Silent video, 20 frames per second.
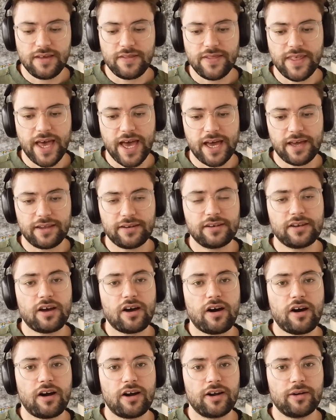that
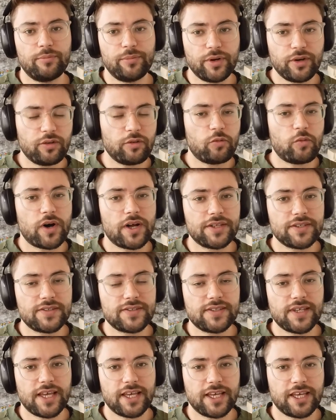are built
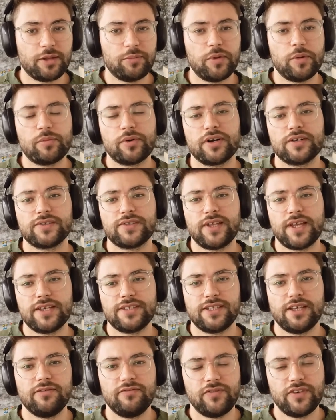once and can be
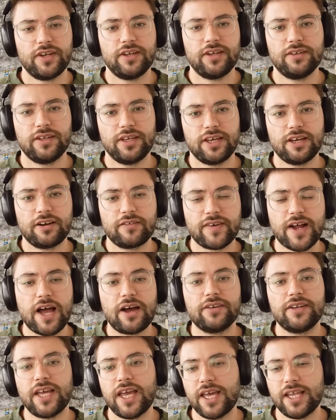personalized infinitely
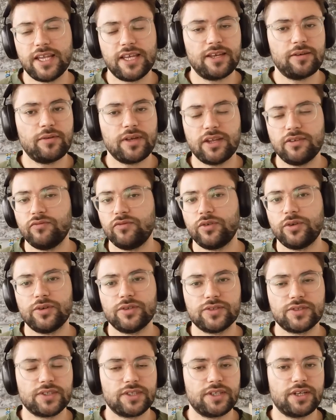around any
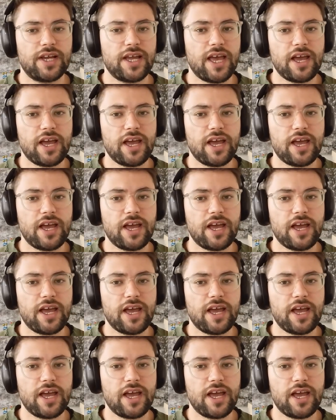influencer,